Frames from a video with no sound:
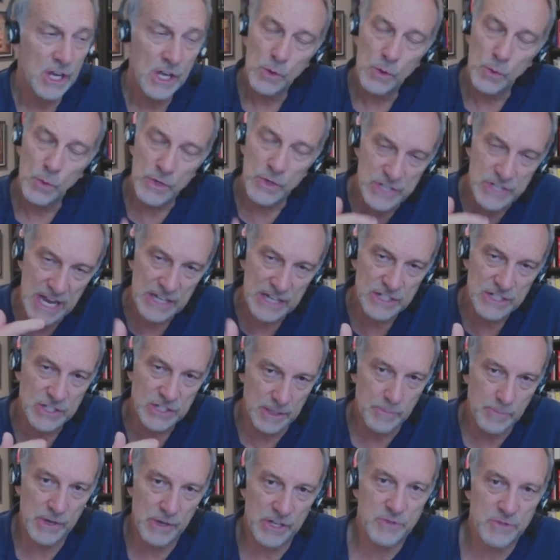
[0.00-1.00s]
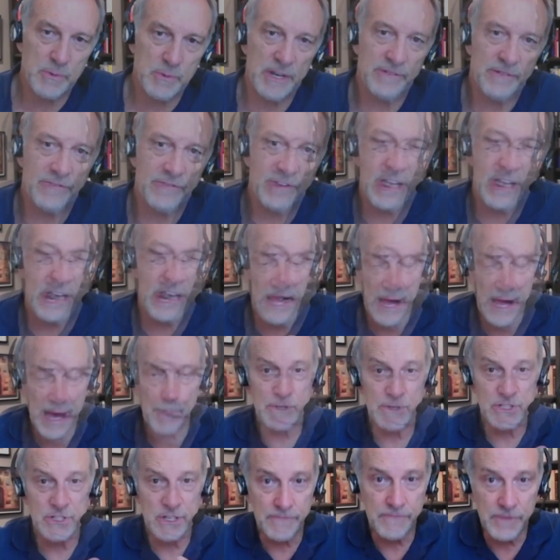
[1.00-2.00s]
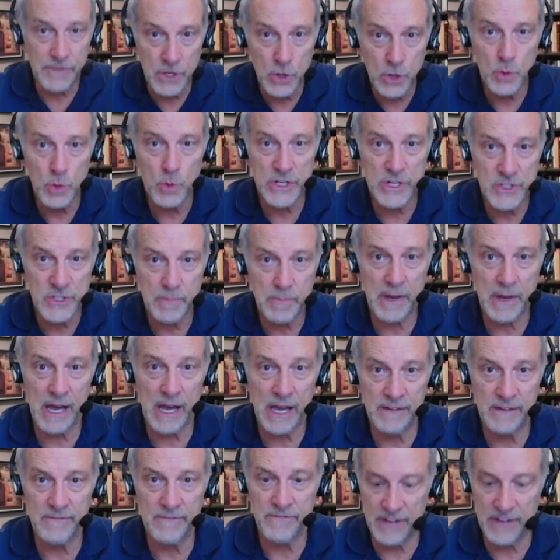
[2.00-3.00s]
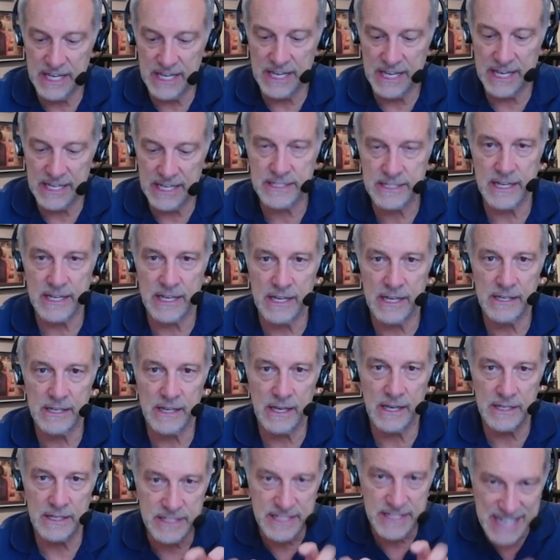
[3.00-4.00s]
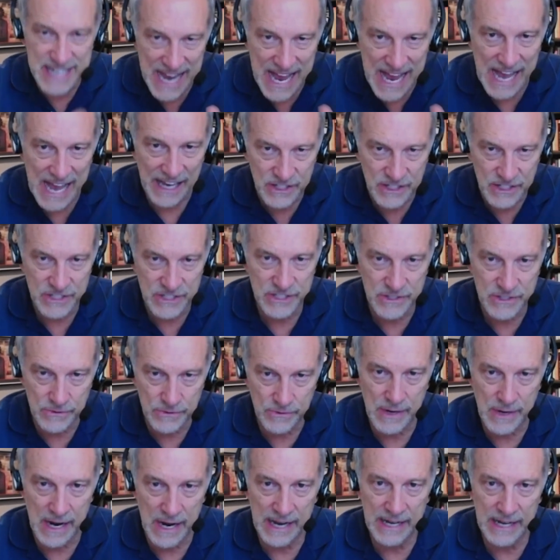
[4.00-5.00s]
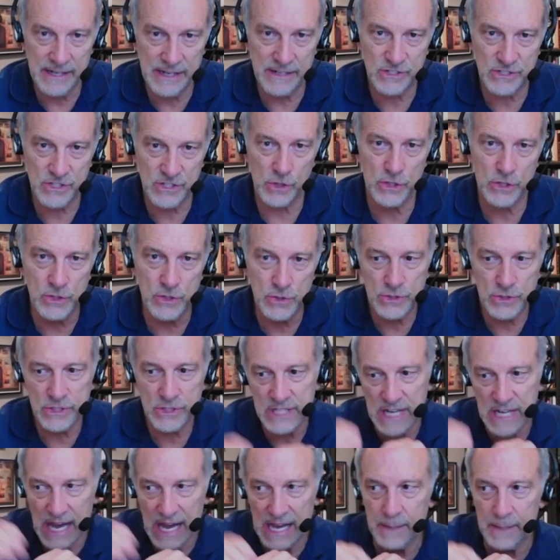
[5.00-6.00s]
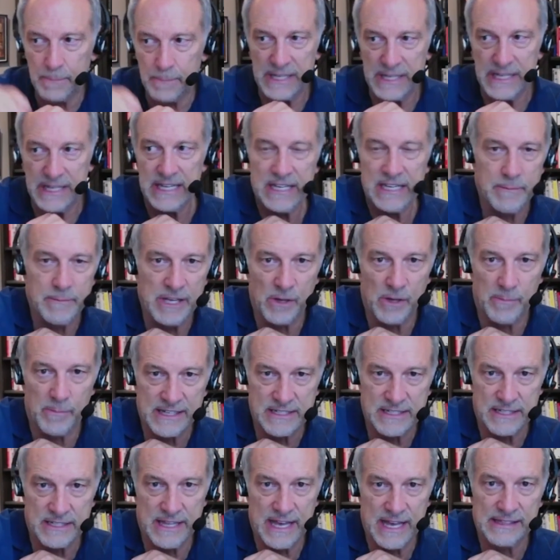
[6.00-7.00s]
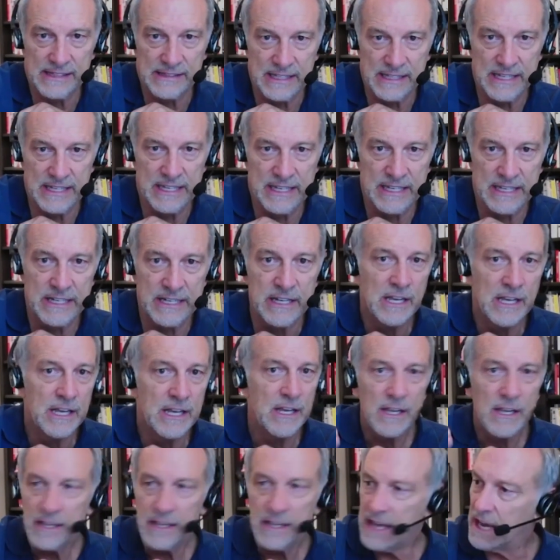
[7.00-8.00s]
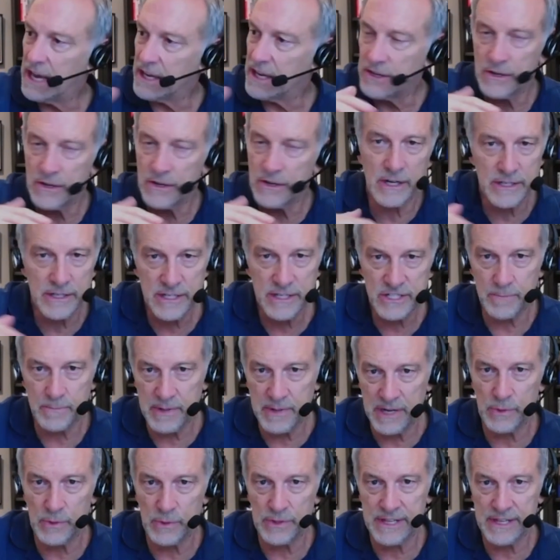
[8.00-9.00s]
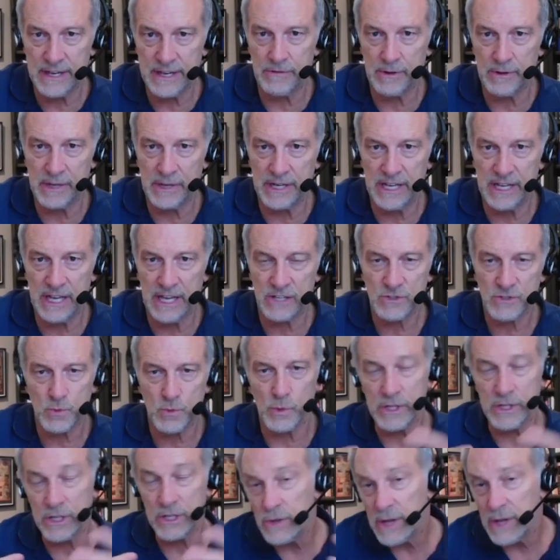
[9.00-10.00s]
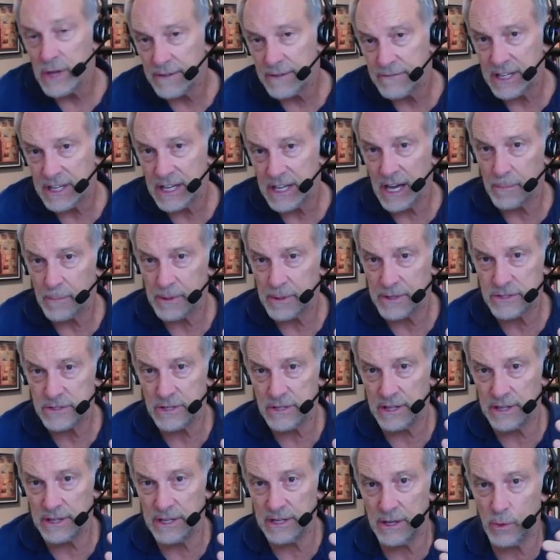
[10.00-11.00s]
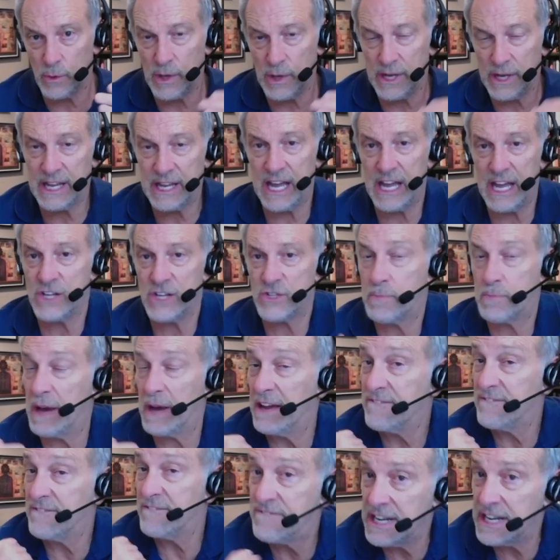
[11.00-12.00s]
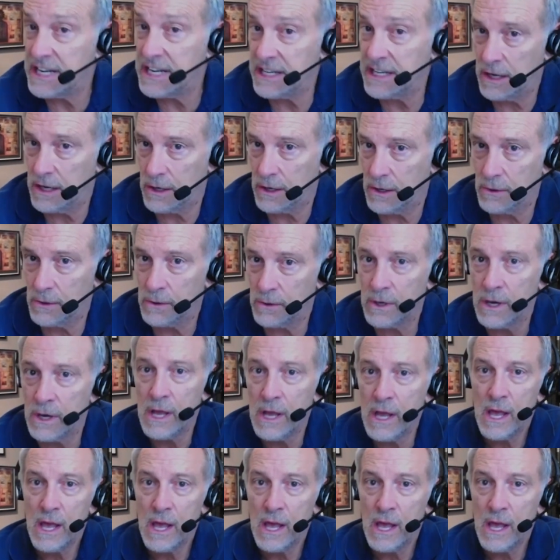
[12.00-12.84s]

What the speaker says: which actually brings me to video. If you respond via a text, right, so you type an email back to that lead, you're going to disappear with everybody else. When you have the opportunity to engage by video,